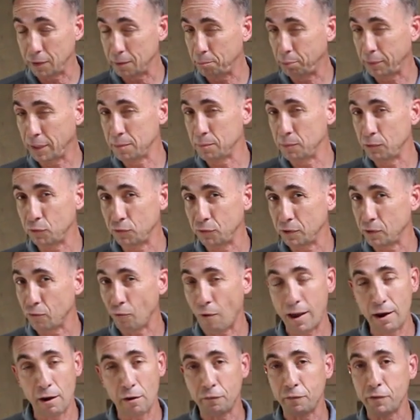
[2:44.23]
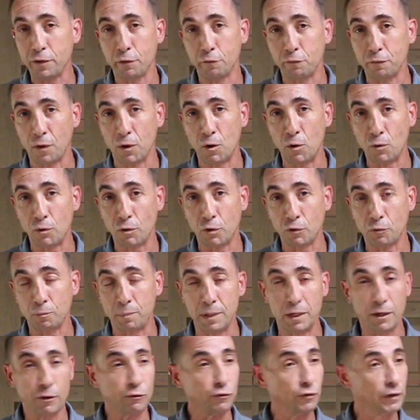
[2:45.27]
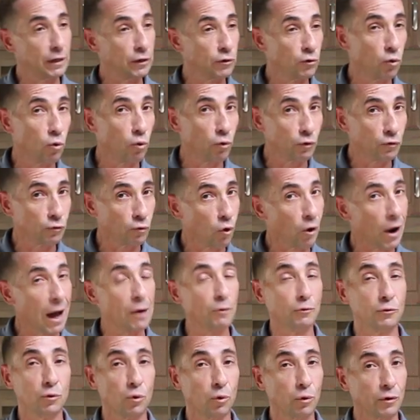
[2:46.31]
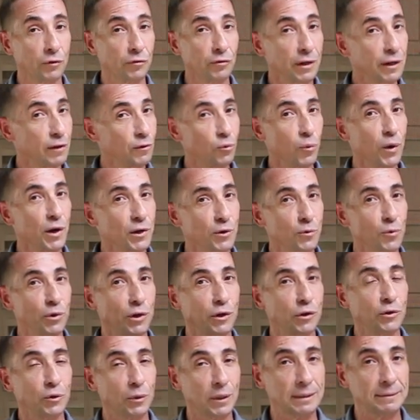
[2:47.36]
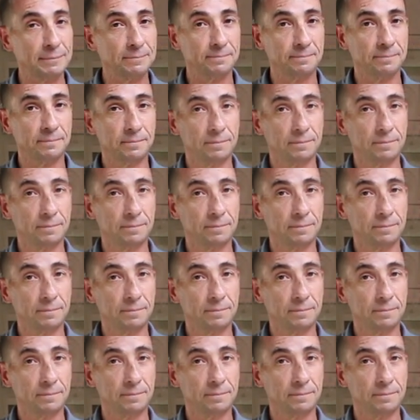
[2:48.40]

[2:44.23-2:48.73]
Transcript: You can play music right off of your phone on speakers indoors or outdoors, either way you want to do it.